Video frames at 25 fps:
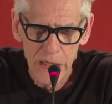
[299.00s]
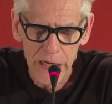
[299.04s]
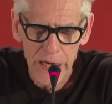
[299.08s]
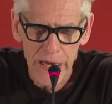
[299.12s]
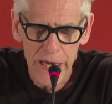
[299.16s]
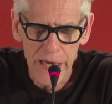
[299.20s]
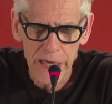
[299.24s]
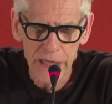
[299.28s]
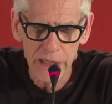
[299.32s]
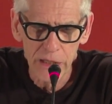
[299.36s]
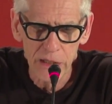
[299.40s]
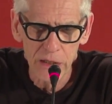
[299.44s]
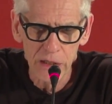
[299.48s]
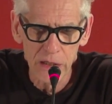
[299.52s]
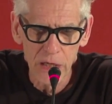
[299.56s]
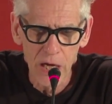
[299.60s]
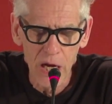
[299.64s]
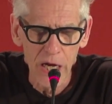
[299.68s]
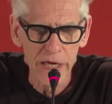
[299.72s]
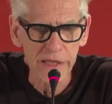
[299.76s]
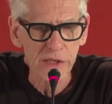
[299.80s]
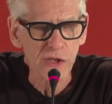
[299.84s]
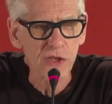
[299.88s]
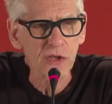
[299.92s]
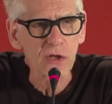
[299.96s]
And
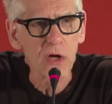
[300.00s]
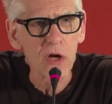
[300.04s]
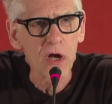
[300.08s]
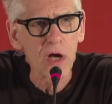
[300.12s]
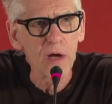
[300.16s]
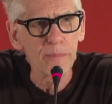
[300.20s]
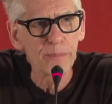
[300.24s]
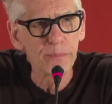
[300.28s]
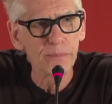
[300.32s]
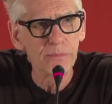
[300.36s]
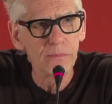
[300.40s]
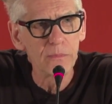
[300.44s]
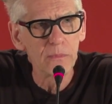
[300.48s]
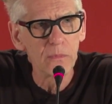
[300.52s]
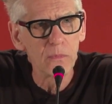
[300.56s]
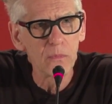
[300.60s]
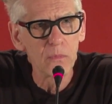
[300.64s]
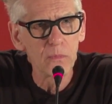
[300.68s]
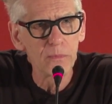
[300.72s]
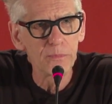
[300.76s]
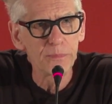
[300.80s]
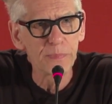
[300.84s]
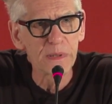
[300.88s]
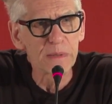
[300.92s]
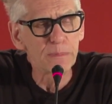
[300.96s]
I saw
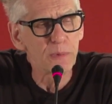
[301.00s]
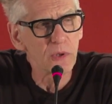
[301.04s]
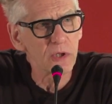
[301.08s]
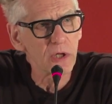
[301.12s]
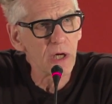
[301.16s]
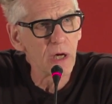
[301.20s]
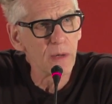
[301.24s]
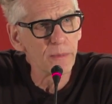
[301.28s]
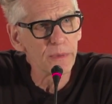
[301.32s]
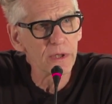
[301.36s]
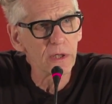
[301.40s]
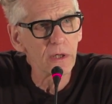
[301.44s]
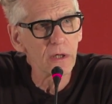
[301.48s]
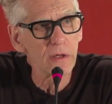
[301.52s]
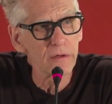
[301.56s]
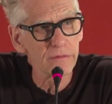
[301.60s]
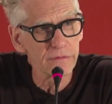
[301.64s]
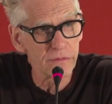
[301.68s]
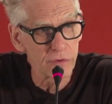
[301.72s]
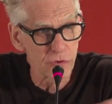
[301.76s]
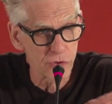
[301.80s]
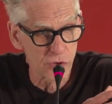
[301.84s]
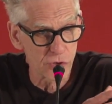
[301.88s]
people coming out of the